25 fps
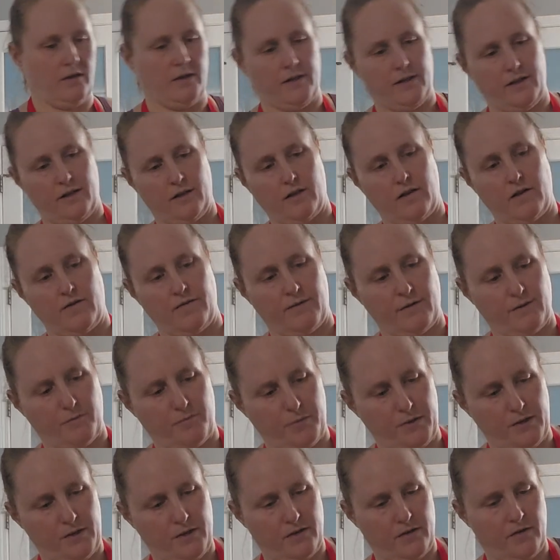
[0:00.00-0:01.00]
Take off our
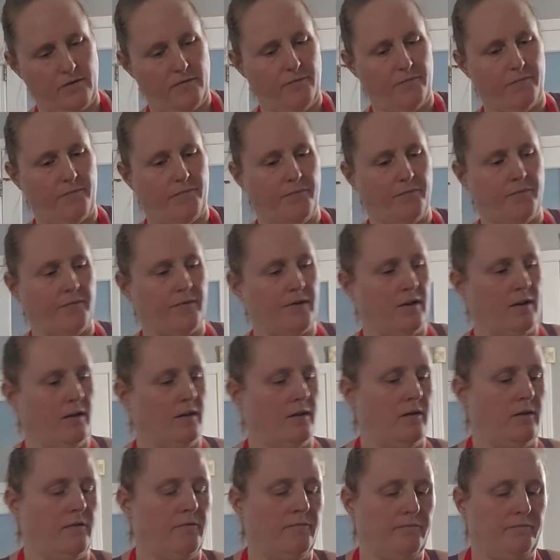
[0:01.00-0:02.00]
beater,
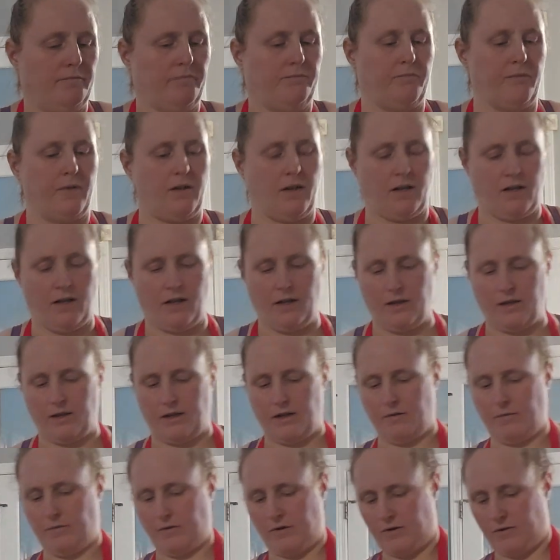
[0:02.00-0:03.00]
and
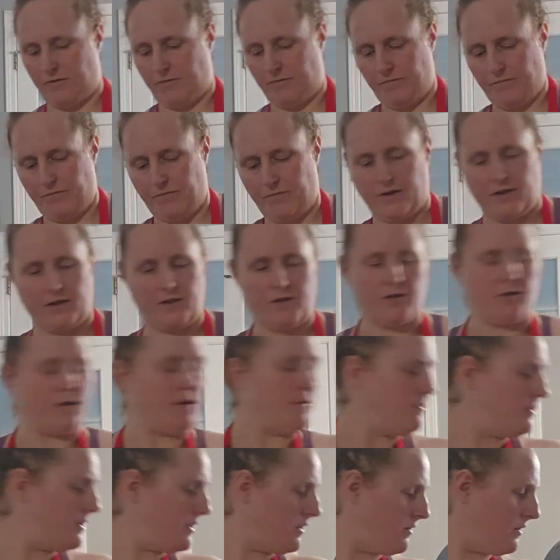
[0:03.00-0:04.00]
there we go.
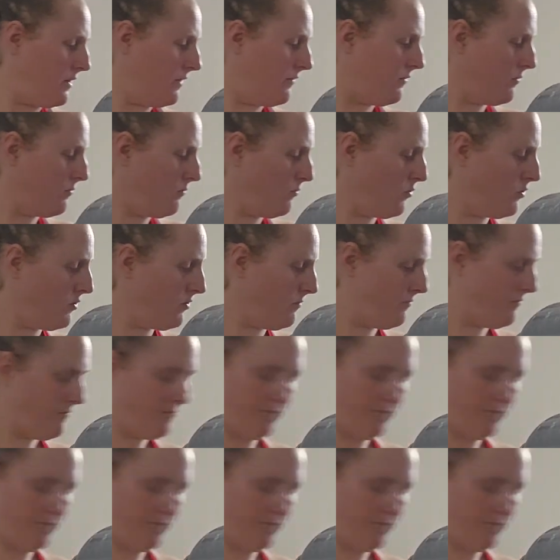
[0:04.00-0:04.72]
Scrape down even more.